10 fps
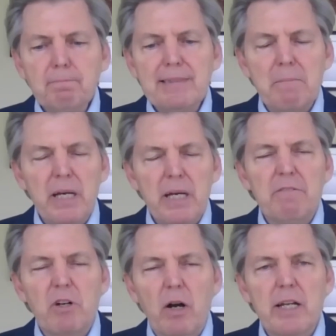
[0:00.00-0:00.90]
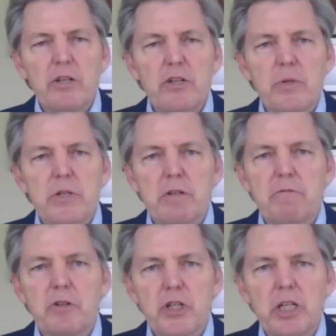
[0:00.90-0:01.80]
Many of our industries in
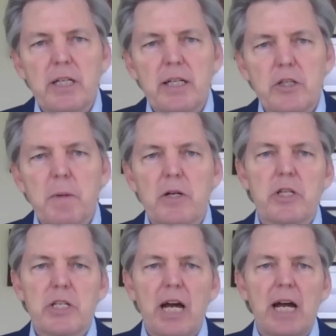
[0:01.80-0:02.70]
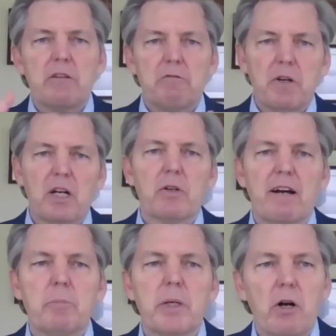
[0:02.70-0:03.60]
Virginia, especially tied to the federal
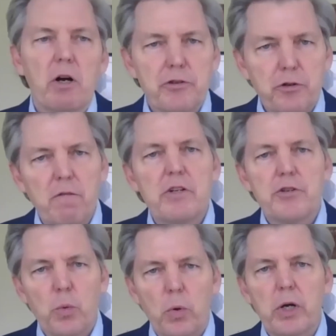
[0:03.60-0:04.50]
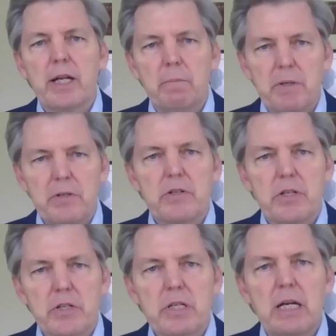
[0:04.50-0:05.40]
government, are service-oriented
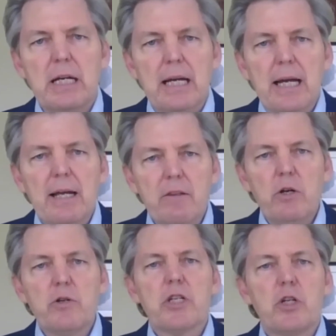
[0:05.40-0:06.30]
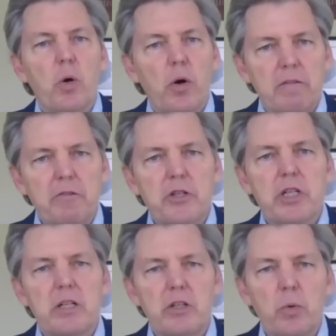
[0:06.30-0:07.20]
businesses. And those in Northern
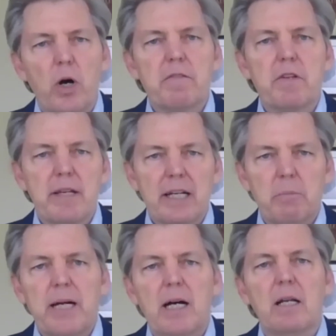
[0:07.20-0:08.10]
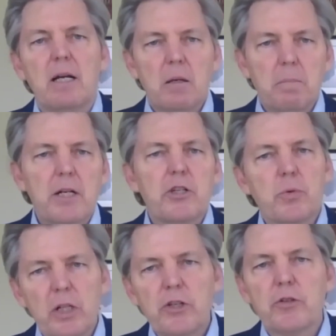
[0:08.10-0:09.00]
Virginia, you often think about, but it's
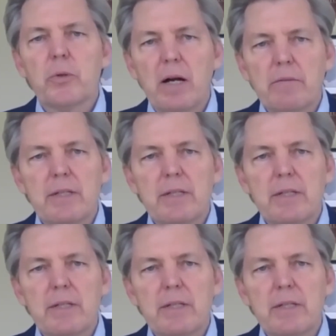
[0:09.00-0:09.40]
really throughout the